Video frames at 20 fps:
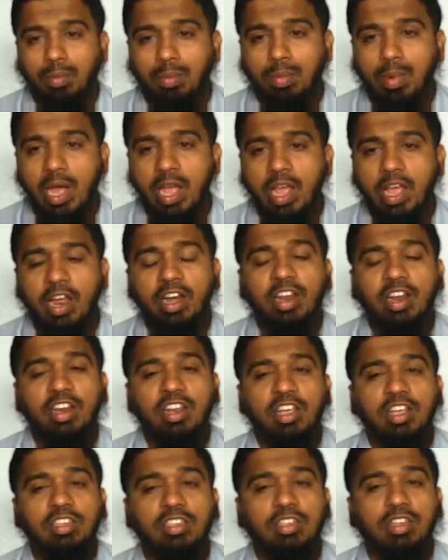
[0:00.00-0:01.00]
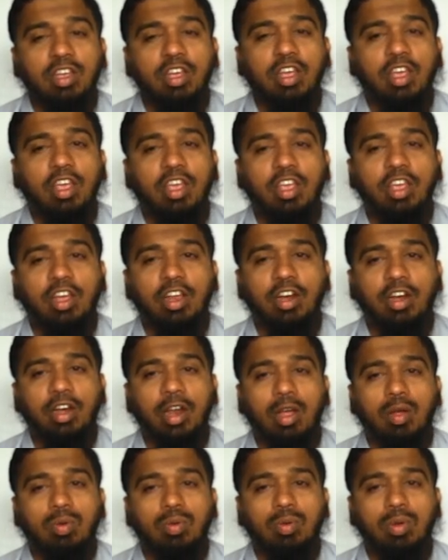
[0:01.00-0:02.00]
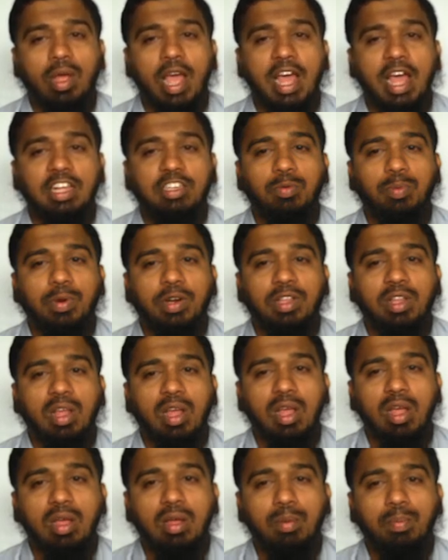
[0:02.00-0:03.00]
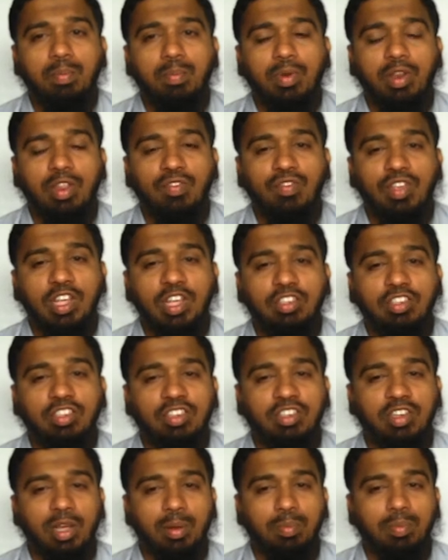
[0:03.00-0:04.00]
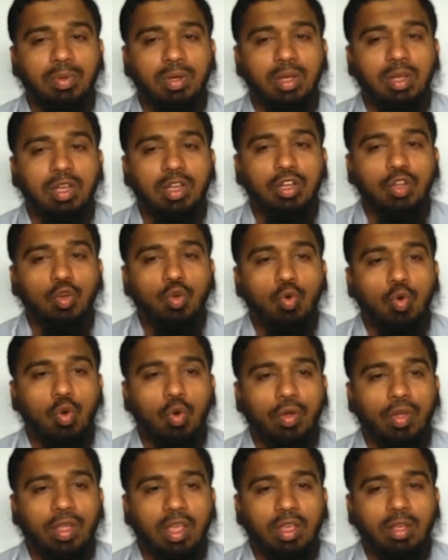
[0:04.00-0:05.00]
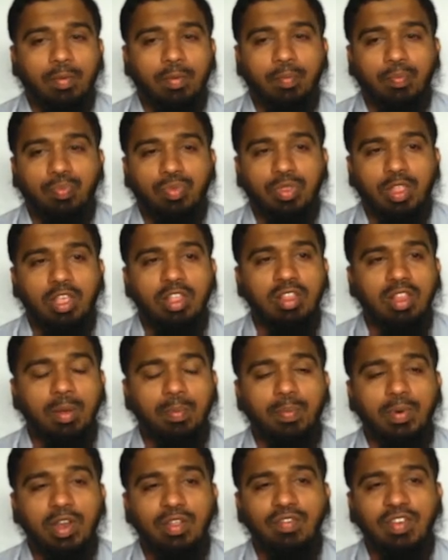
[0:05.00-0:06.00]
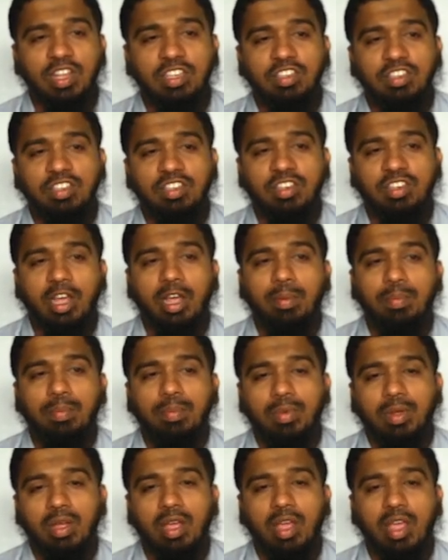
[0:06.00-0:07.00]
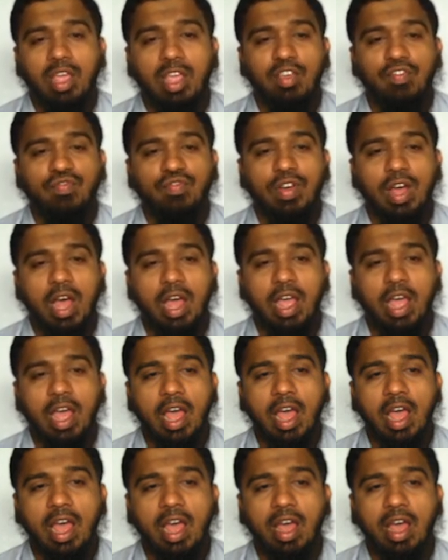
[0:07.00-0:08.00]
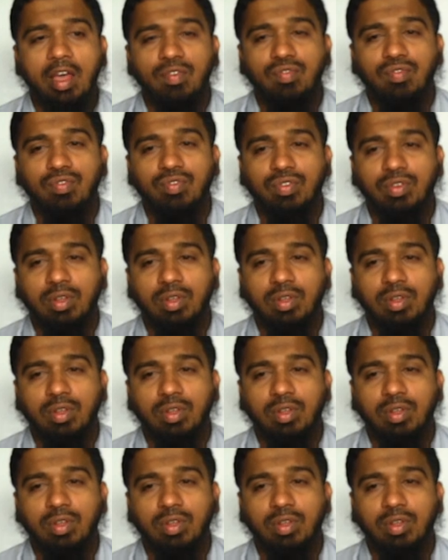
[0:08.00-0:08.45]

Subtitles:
My header is here now as per the previous step. Okay. In the previous step, if I have